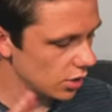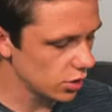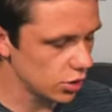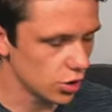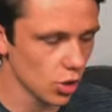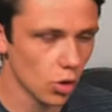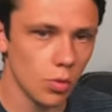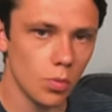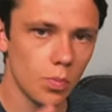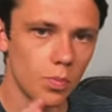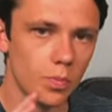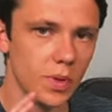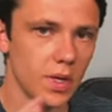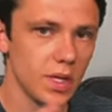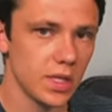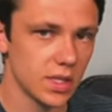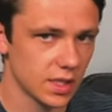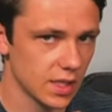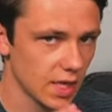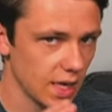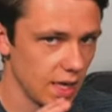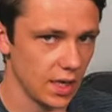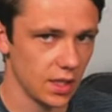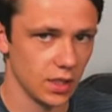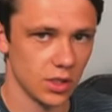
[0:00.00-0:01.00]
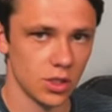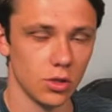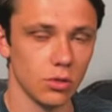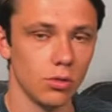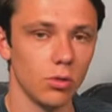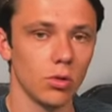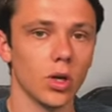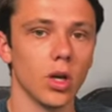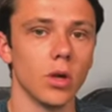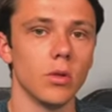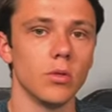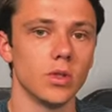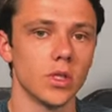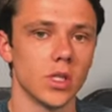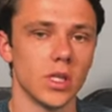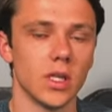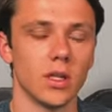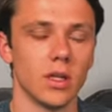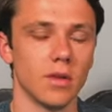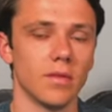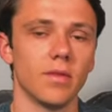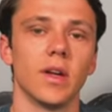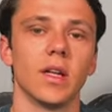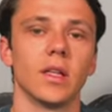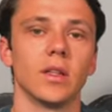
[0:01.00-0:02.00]
don't be staying too close to the
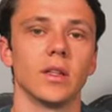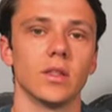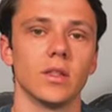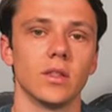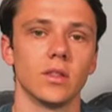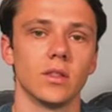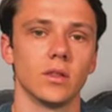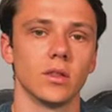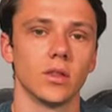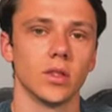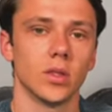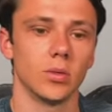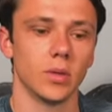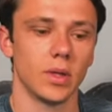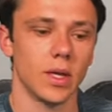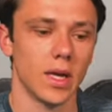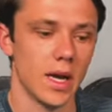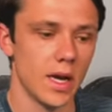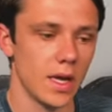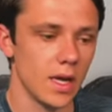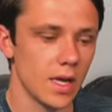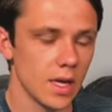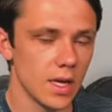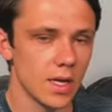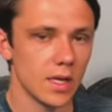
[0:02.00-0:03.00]
defenders, okay?